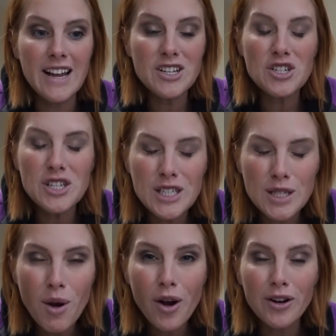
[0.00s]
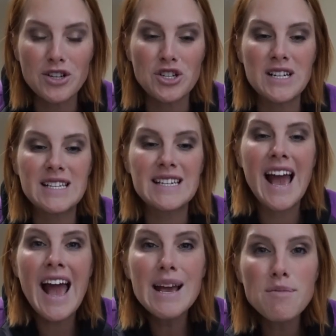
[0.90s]
and she's smart and she's
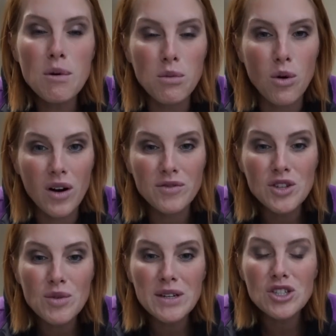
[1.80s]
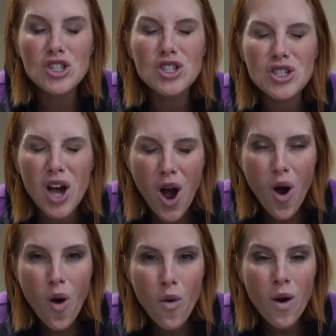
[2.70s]
capable of doing
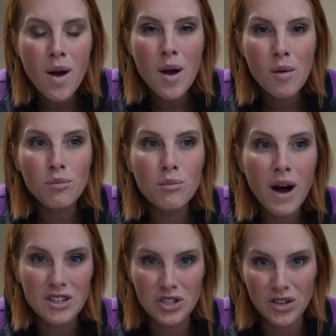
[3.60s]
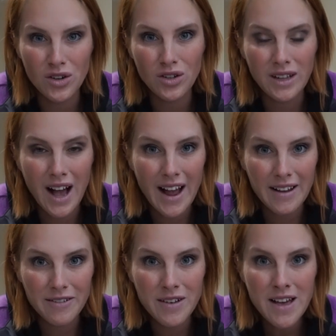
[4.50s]
so much in her
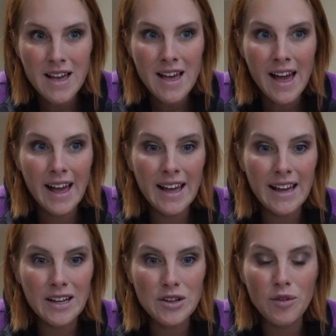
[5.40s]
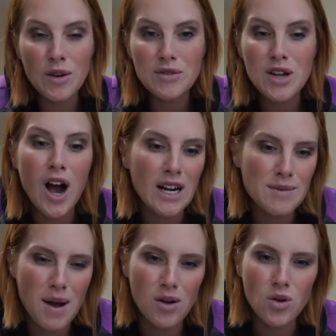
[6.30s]
life. And you know, we've talked
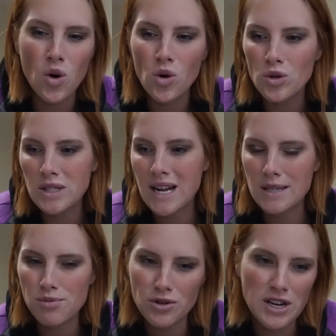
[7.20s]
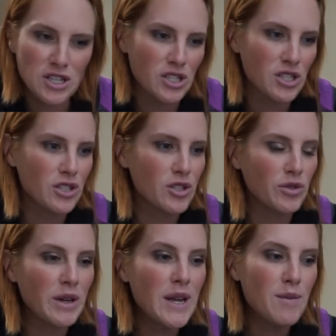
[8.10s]
about goals and aspirations and
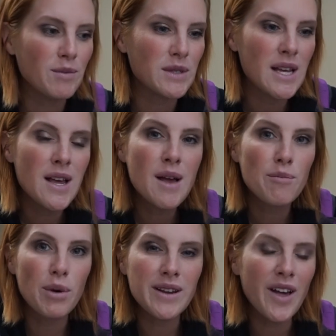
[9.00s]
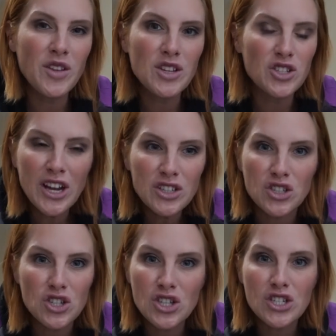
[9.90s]
dreams, but nothing
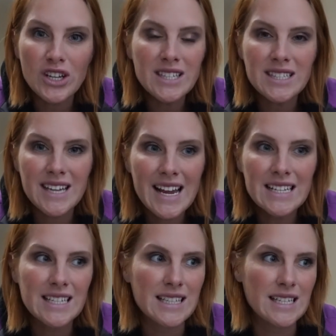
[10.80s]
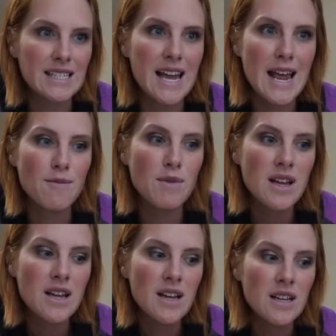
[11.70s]
changes. She just stays in the same
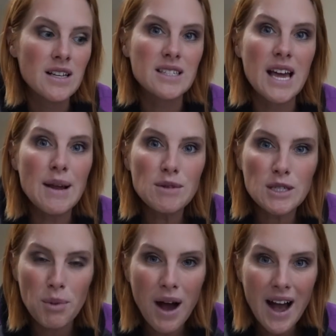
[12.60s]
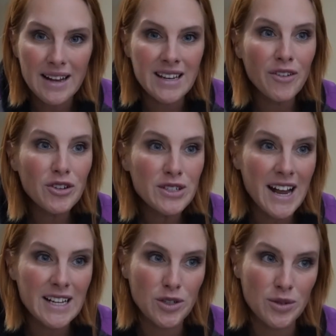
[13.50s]
same spot, never
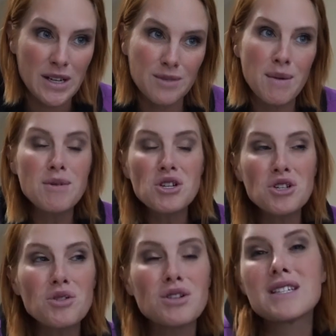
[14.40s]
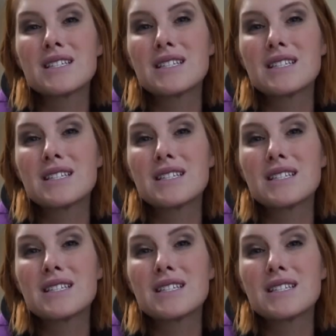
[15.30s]
takes a risk. Maybe she'll